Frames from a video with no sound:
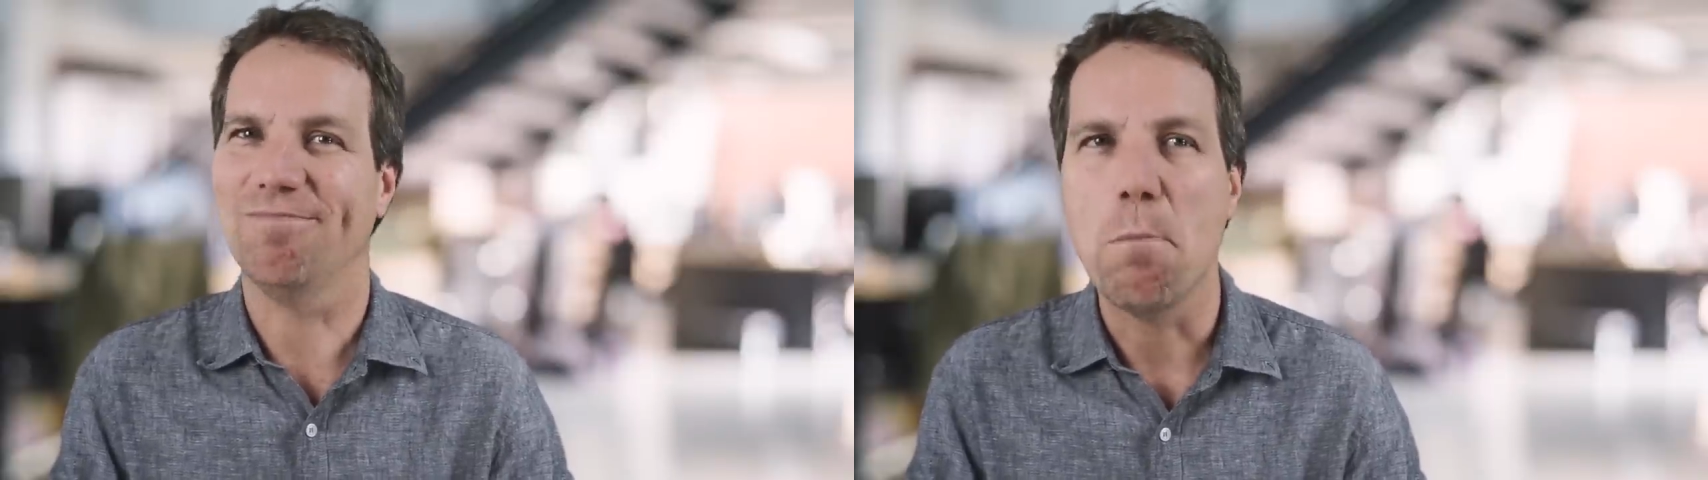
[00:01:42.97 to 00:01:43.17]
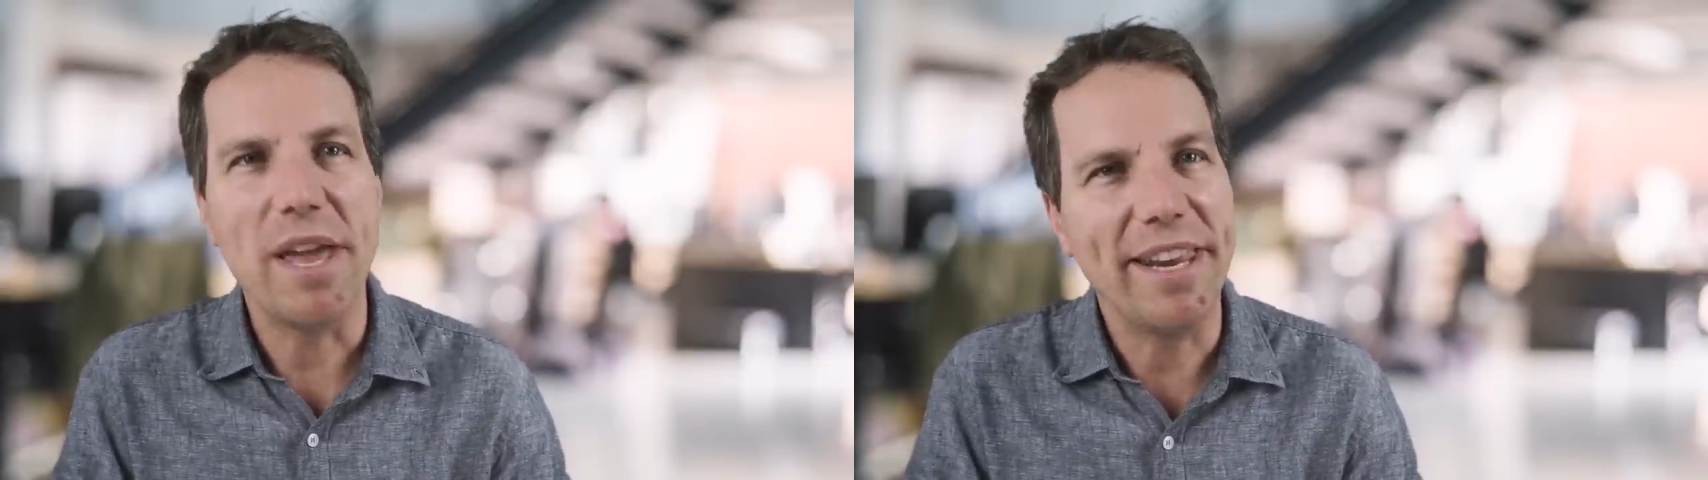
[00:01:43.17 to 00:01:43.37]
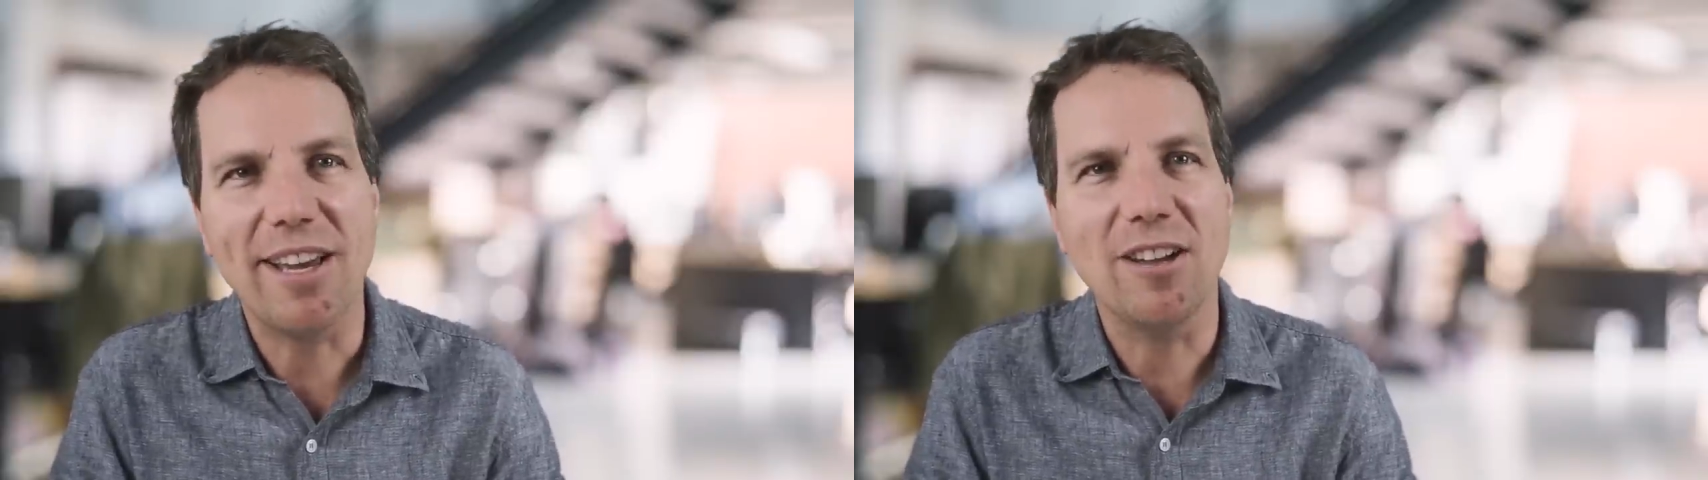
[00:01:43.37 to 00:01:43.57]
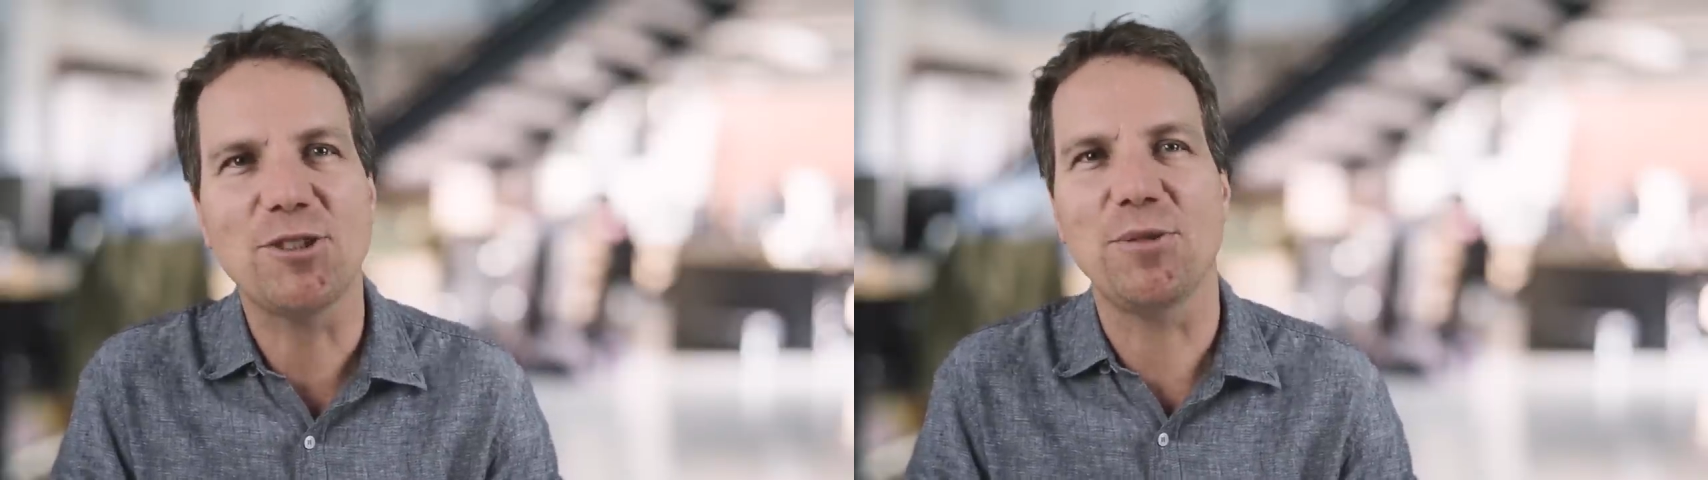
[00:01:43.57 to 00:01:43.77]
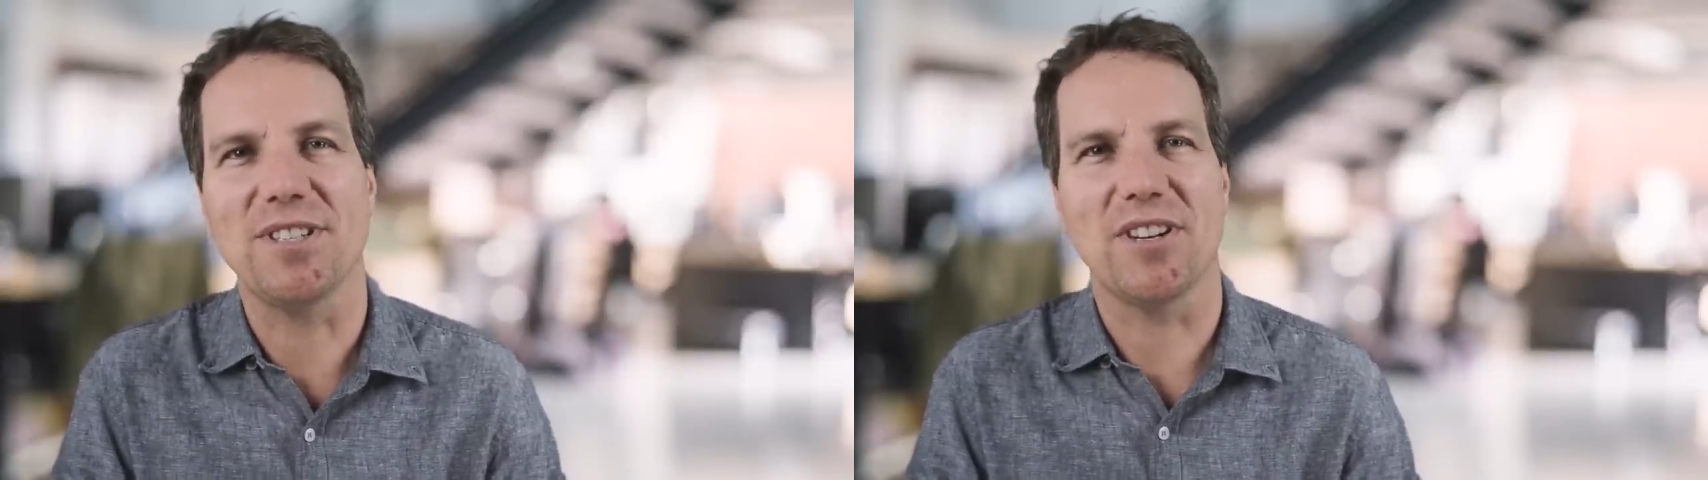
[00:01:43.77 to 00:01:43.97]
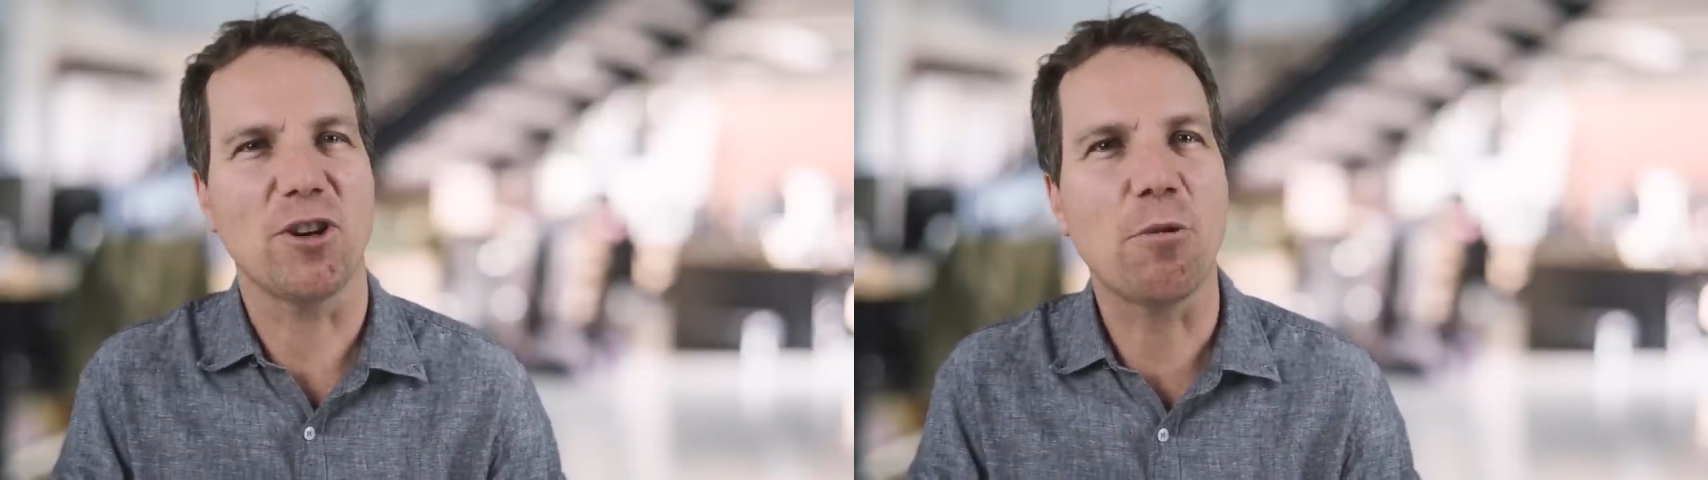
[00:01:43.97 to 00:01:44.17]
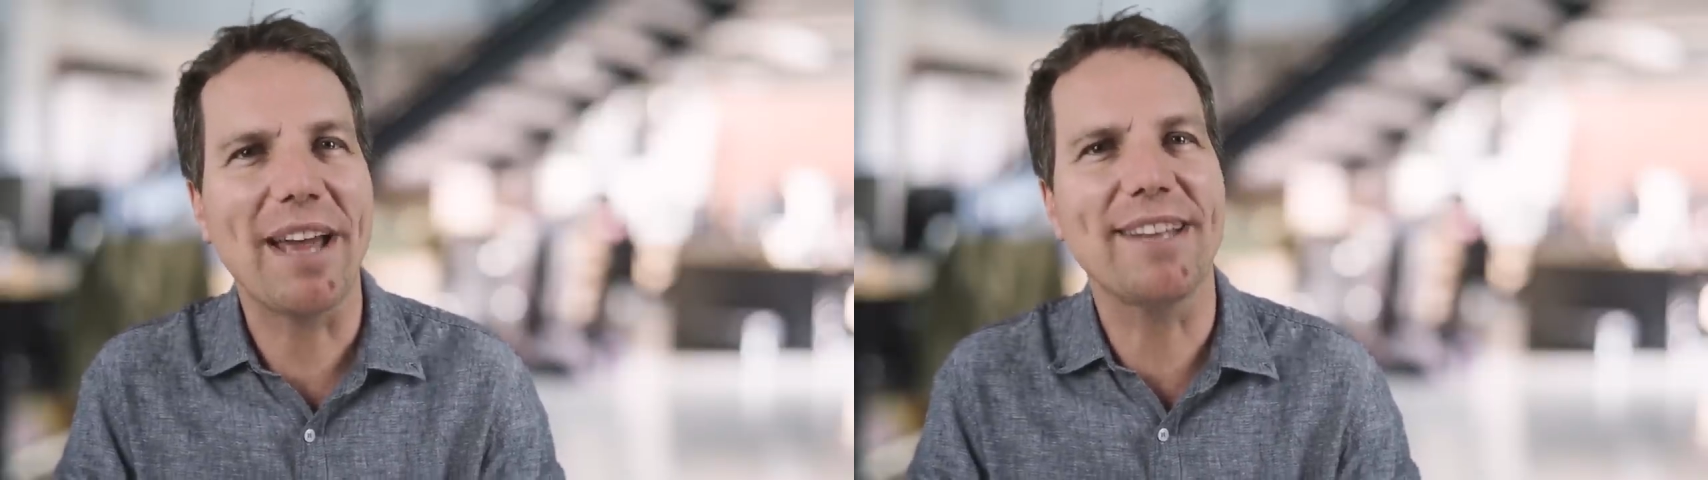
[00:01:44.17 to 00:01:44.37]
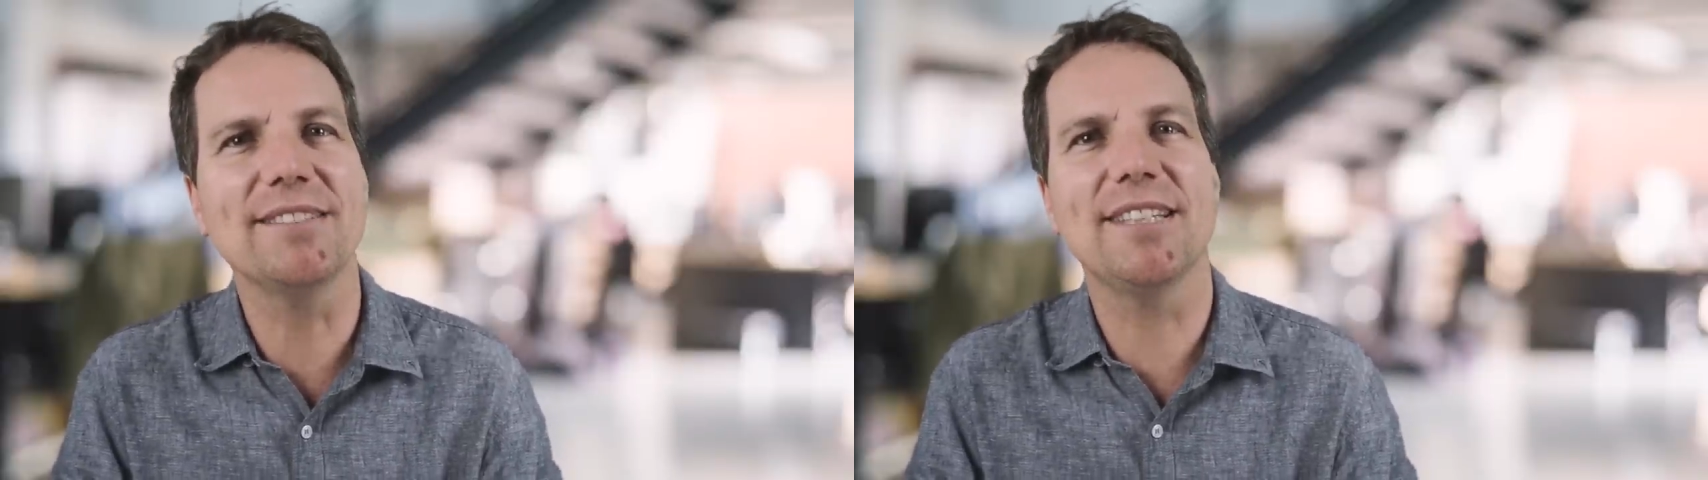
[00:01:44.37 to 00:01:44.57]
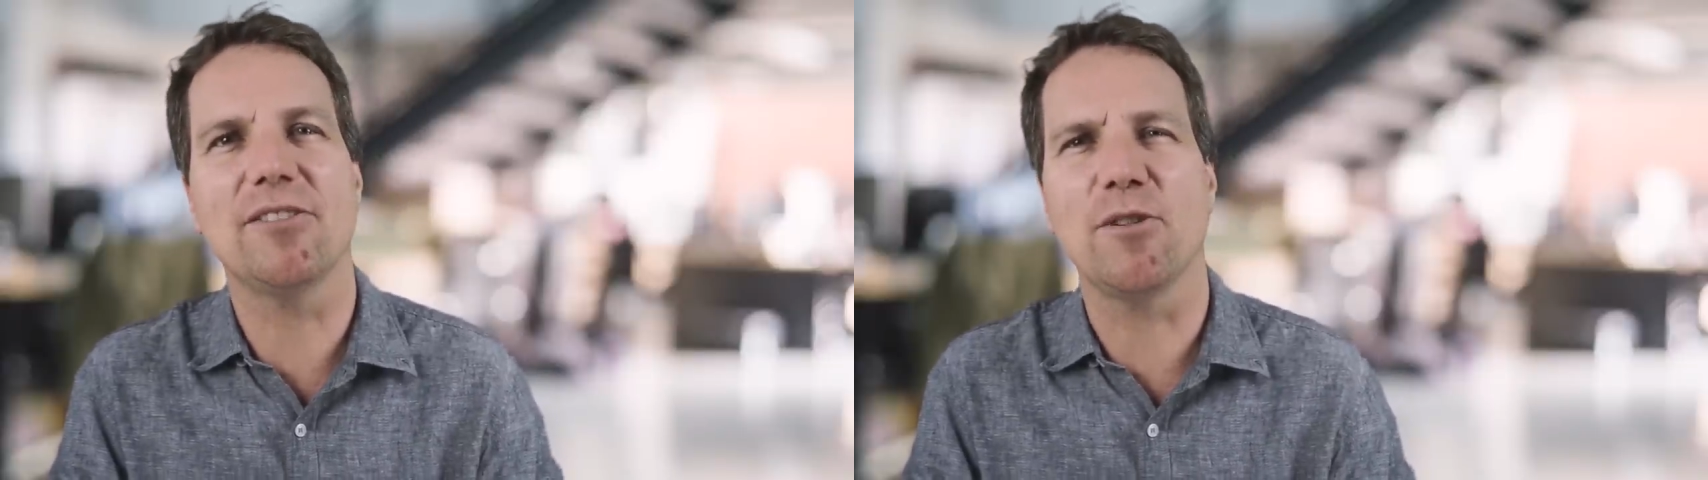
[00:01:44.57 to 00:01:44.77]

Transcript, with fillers: Many countries are cracking down